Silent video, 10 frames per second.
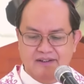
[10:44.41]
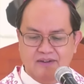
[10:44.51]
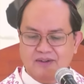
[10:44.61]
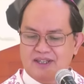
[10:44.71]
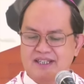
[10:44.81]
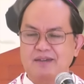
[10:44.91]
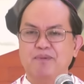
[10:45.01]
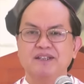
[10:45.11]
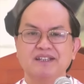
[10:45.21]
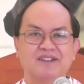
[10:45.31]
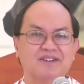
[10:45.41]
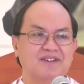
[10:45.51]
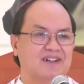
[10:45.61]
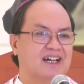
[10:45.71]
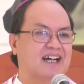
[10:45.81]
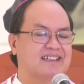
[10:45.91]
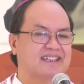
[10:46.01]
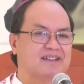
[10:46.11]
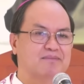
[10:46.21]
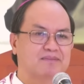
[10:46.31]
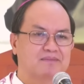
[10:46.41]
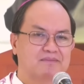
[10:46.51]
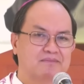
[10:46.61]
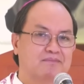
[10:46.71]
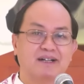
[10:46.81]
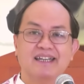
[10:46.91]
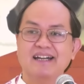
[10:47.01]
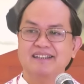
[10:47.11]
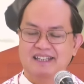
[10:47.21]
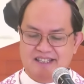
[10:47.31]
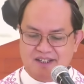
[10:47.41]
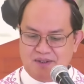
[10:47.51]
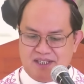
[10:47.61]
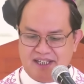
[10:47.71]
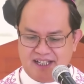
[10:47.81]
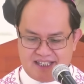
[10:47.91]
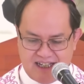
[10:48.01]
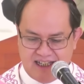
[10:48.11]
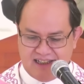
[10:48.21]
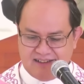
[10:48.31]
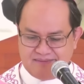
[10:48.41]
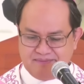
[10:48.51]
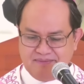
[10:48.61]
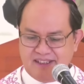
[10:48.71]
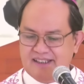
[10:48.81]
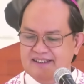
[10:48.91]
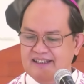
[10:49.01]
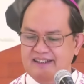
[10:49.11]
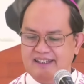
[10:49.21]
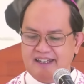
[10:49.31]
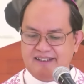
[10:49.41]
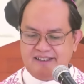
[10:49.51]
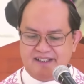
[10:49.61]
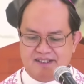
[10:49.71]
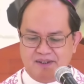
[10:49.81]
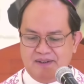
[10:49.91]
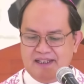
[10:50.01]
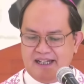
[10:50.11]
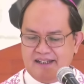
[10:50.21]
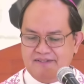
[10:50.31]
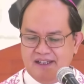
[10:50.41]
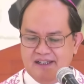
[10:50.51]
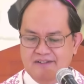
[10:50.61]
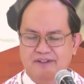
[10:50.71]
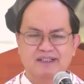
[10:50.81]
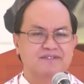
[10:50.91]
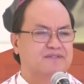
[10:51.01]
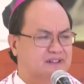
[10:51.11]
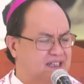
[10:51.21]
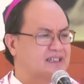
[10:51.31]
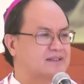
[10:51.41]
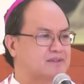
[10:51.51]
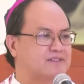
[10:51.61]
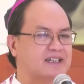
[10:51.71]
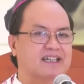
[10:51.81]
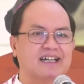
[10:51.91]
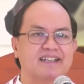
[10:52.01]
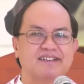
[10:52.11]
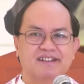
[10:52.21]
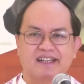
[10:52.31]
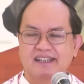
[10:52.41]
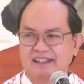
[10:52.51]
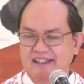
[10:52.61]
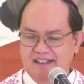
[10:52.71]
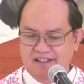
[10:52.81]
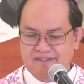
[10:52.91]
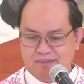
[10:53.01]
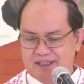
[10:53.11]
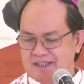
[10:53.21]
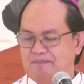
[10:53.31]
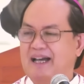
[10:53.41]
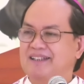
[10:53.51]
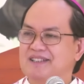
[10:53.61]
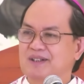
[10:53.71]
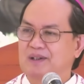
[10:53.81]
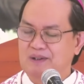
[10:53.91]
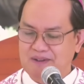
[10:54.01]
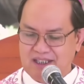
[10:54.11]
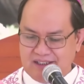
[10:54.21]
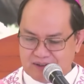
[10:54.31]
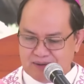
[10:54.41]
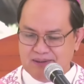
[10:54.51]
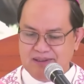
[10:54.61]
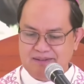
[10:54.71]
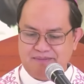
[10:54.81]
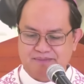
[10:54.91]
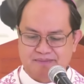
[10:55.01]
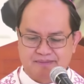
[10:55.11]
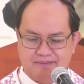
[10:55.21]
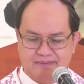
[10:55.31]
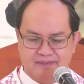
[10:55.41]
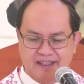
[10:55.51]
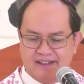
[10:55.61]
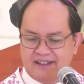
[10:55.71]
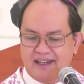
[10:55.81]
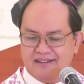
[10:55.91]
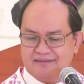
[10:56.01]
O isipin ninyo ang ating bayaning si Jose Rizal. He dedicated his whole life for the freedom of our country from the Spanish colonial rule. And yet,